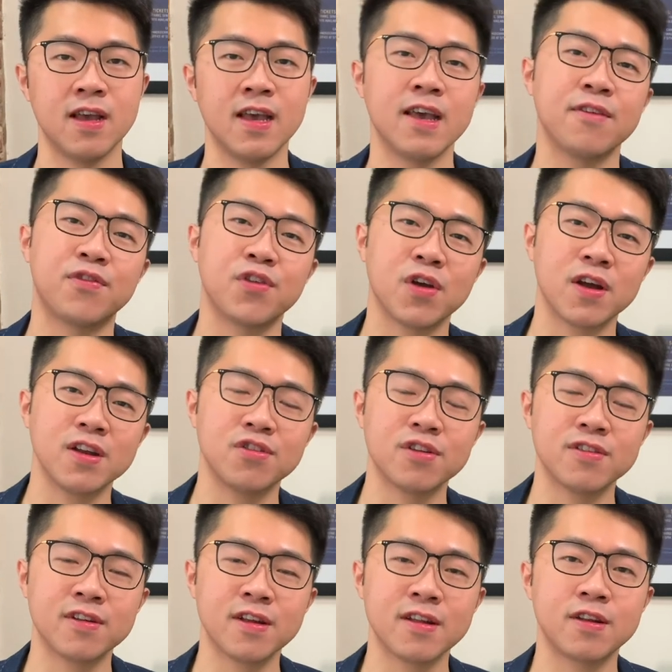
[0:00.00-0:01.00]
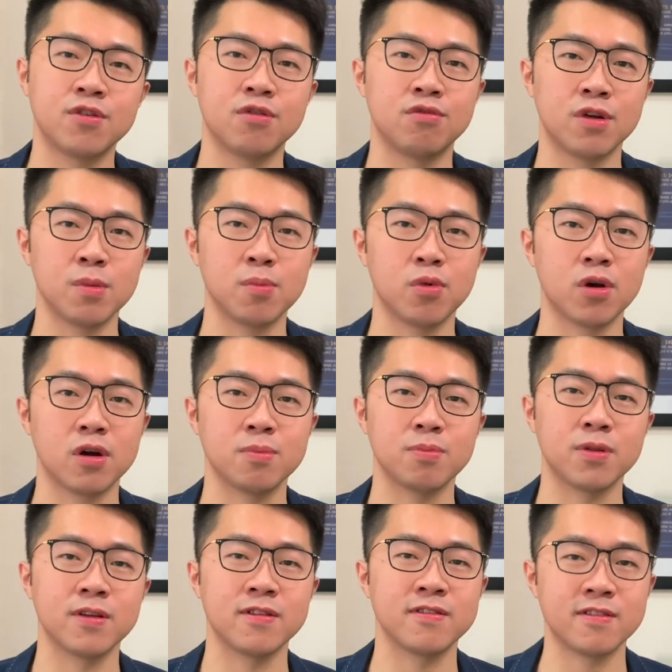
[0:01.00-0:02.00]
If you're interested to read more,
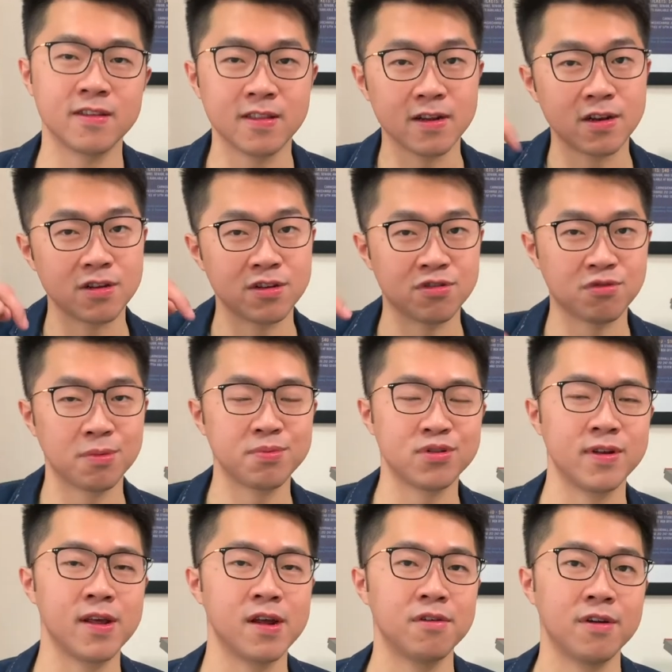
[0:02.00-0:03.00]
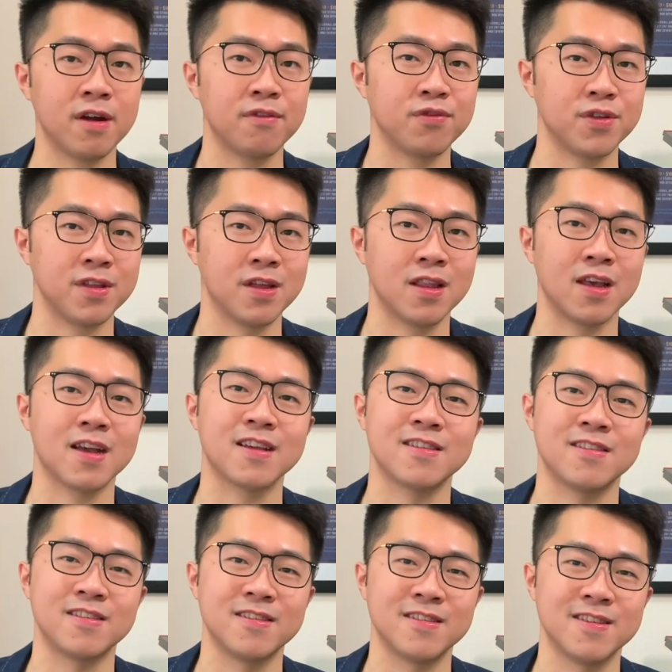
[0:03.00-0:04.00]
please see the description area for the links.